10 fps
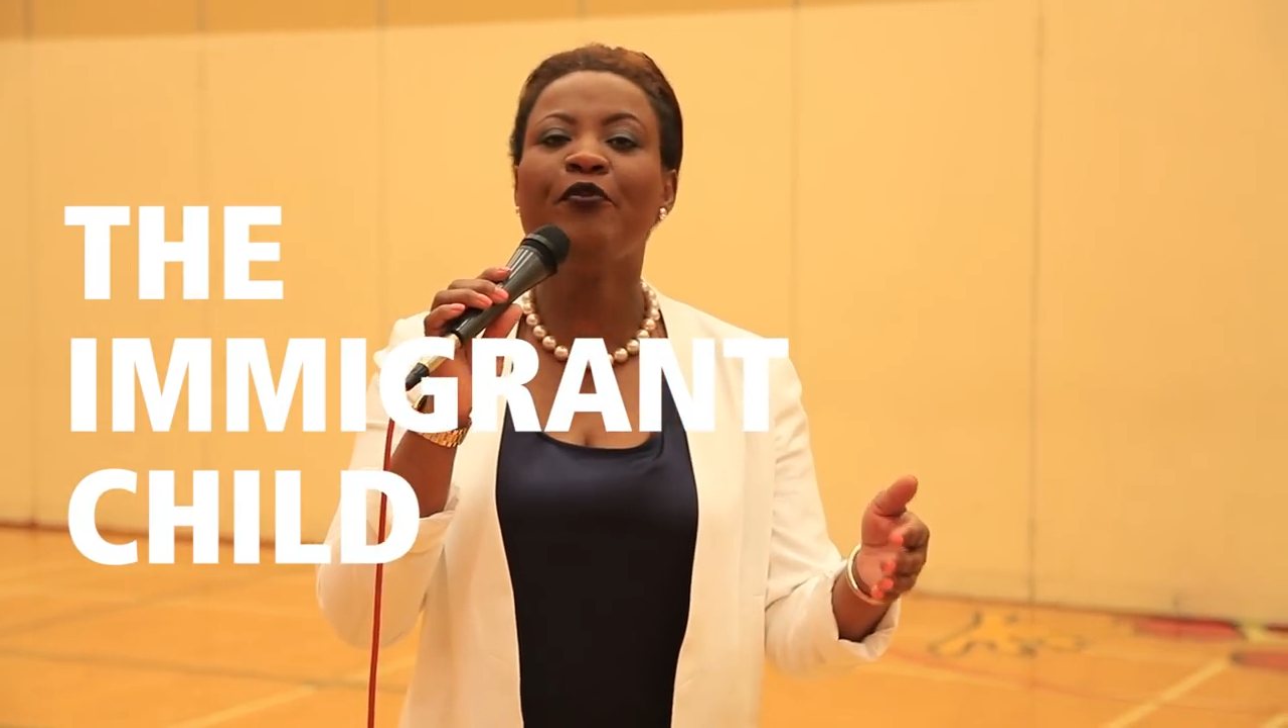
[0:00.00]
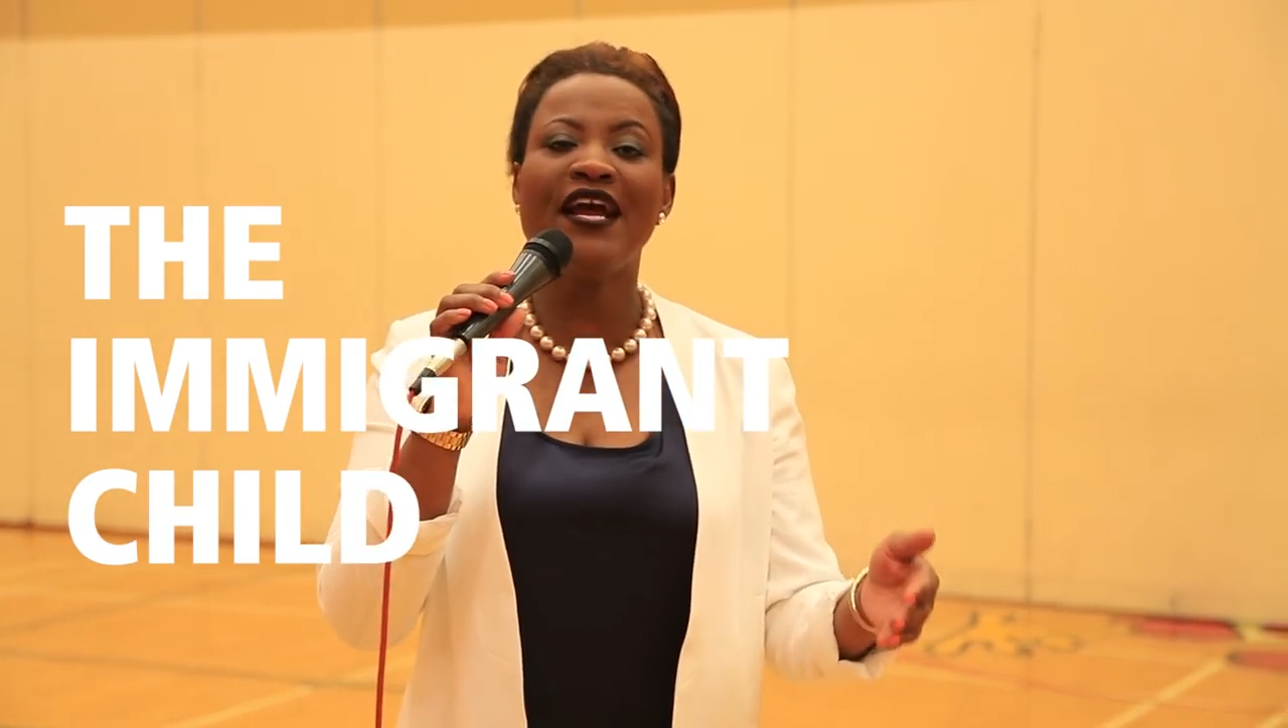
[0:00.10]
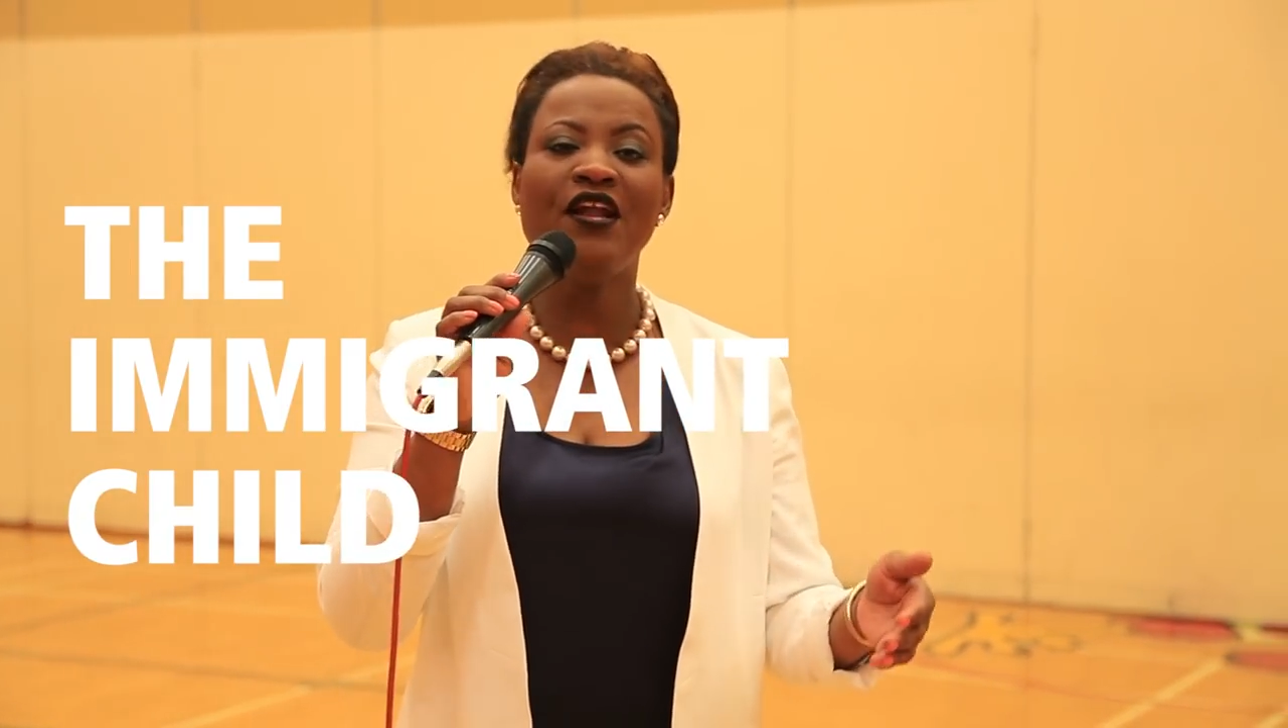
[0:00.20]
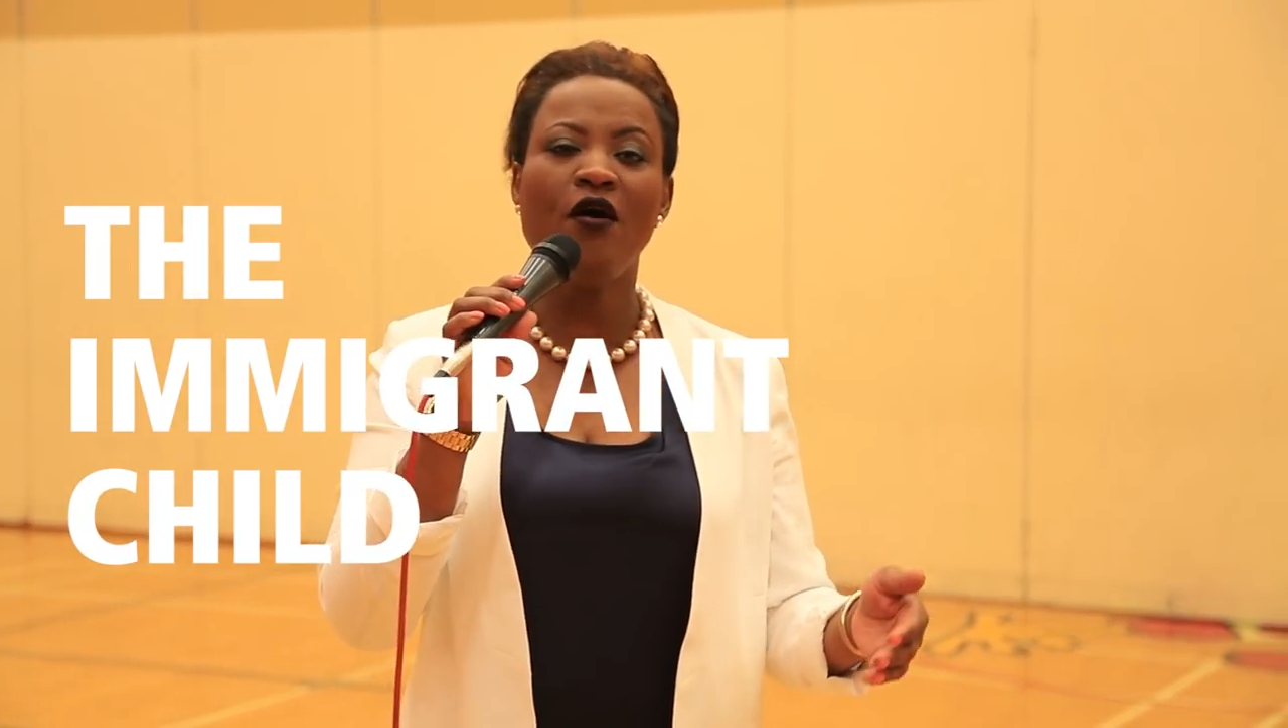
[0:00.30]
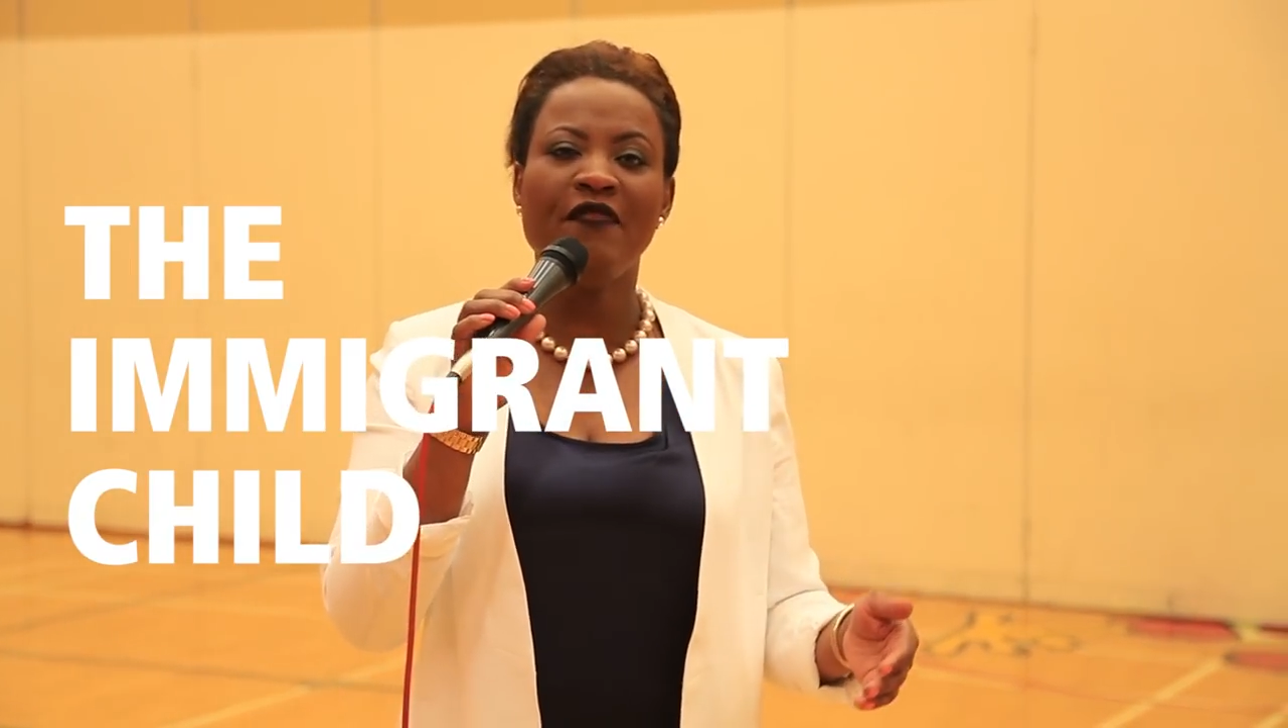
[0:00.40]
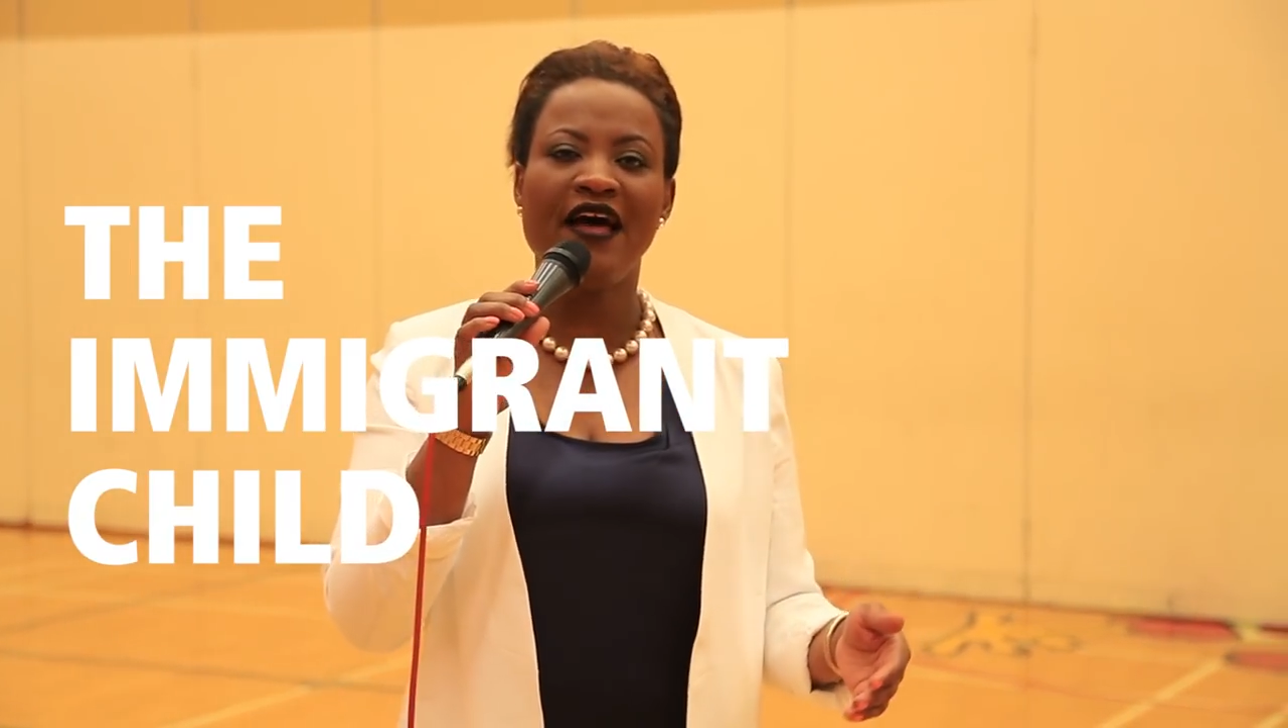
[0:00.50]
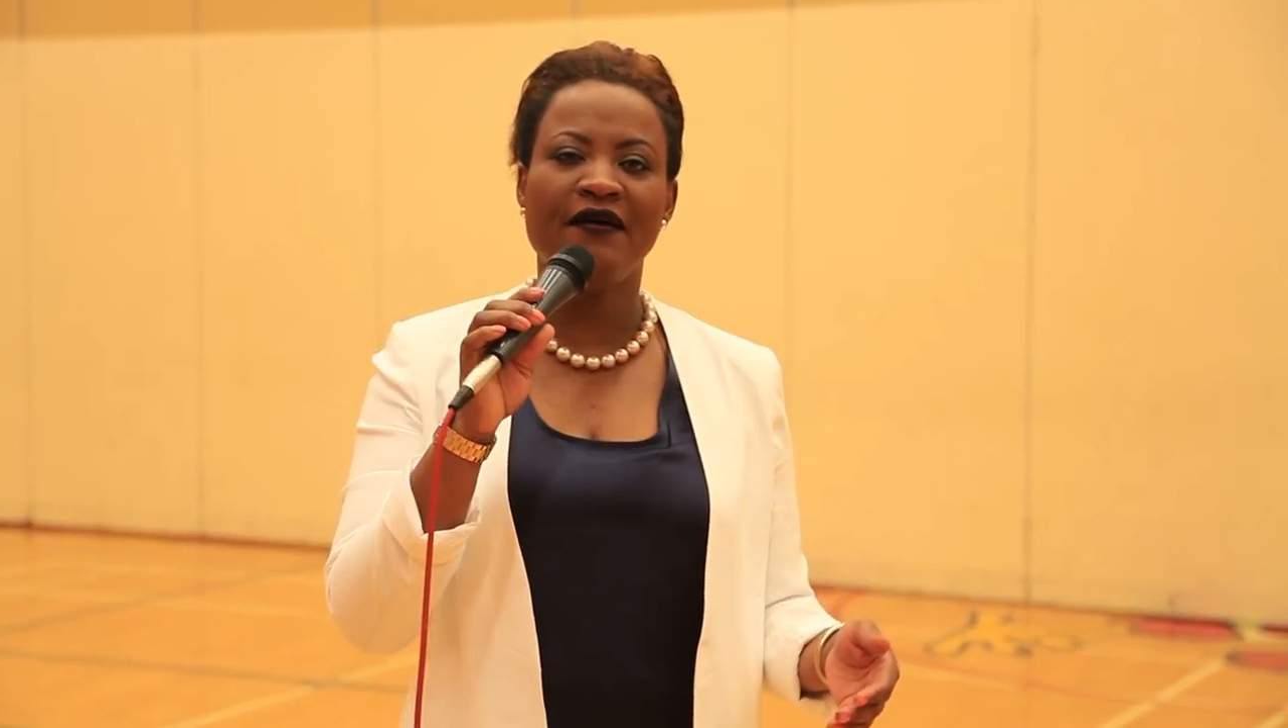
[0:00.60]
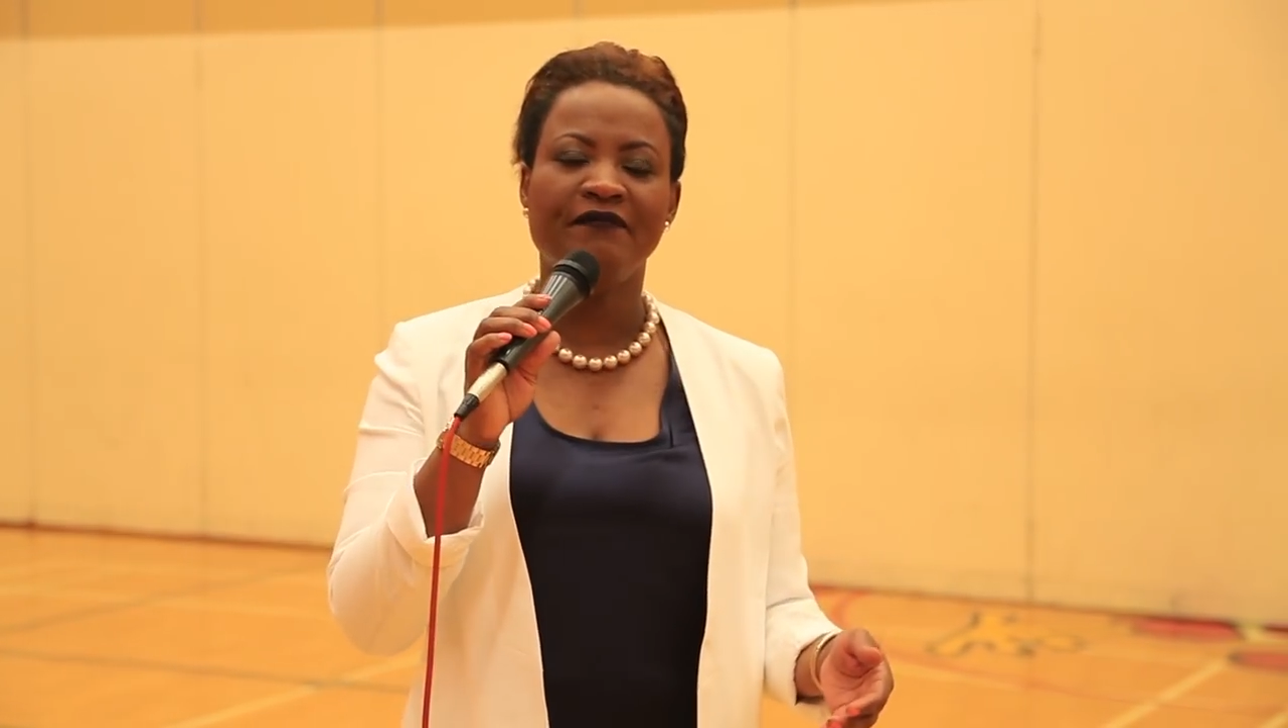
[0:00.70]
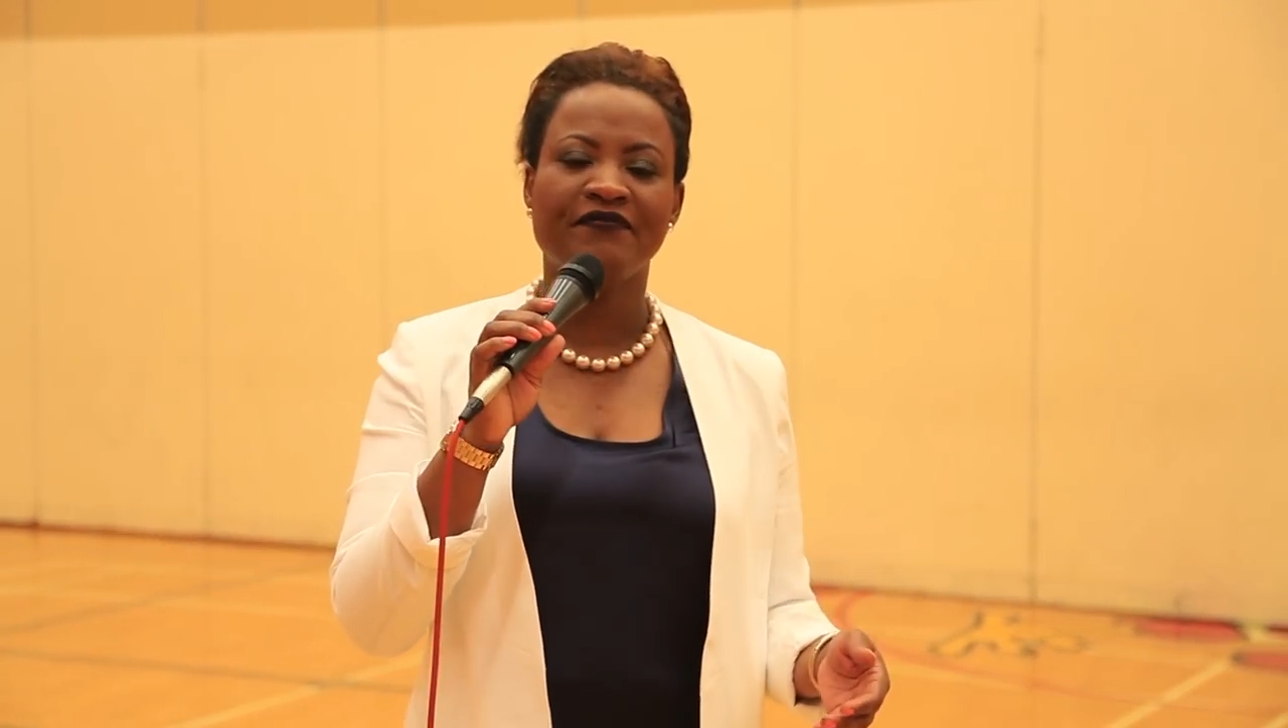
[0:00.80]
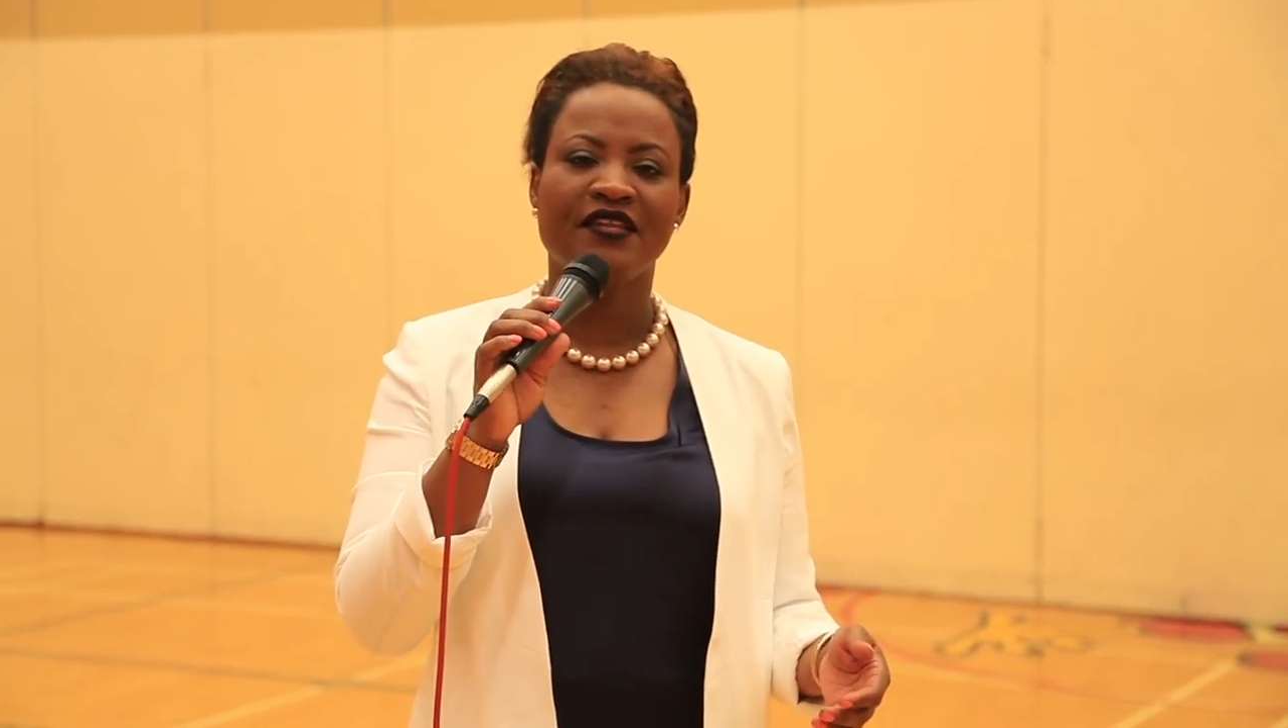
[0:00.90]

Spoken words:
bred on the